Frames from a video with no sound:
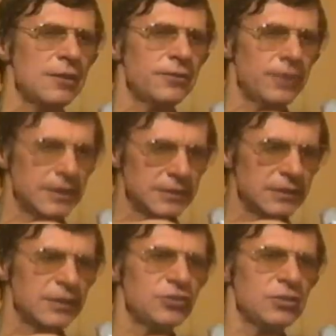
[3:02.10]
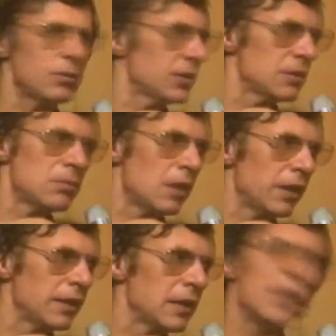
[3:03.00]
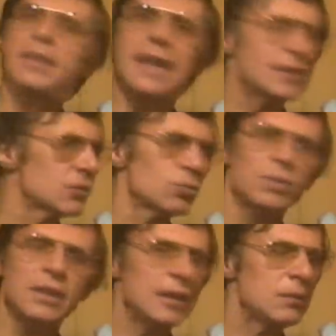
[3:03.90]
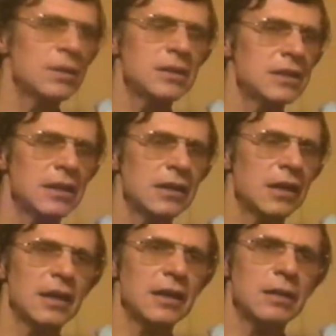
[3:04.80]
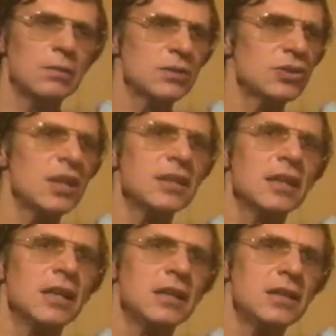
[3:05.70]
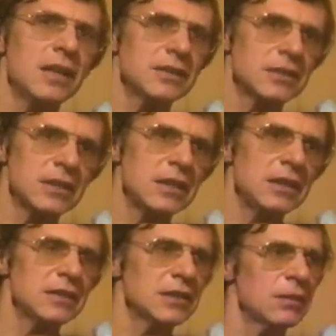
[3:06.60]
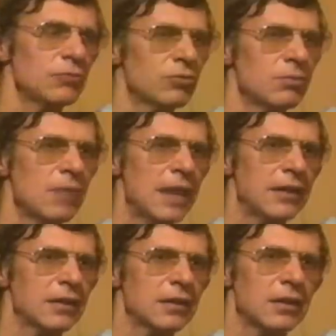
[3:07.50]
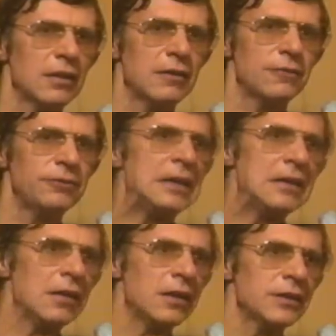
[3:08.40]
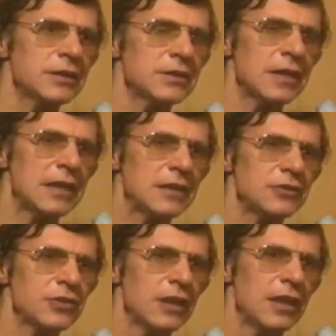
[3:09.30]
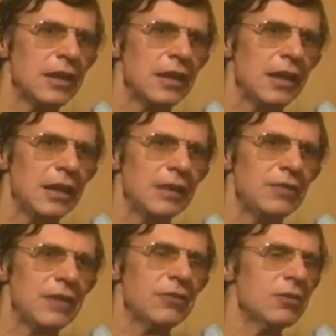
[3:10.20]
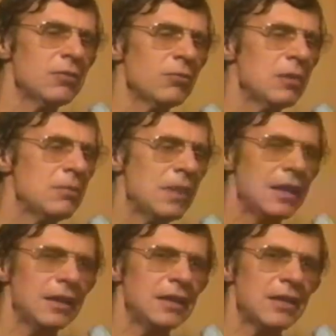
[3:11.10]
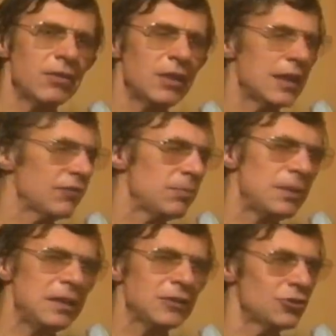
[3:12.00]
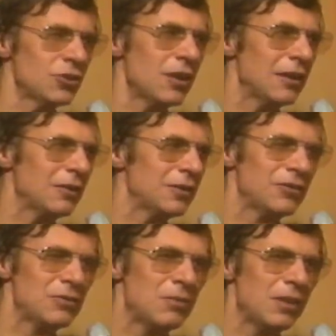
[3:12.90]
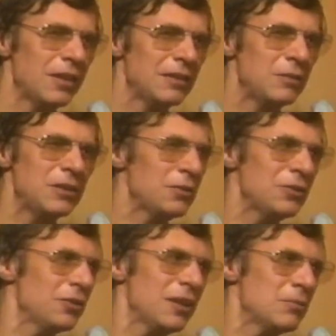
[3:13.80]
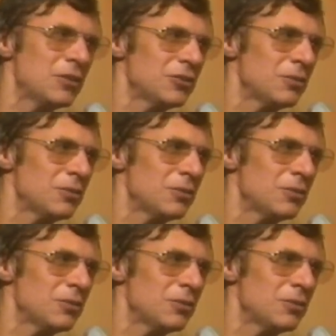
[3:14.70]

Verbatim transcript: fascination with the mind. That's really what did it. I, it was not not seeing some dramatic uh, feat on the stage, and I've never remain never left being a child of the mind. We don't know that much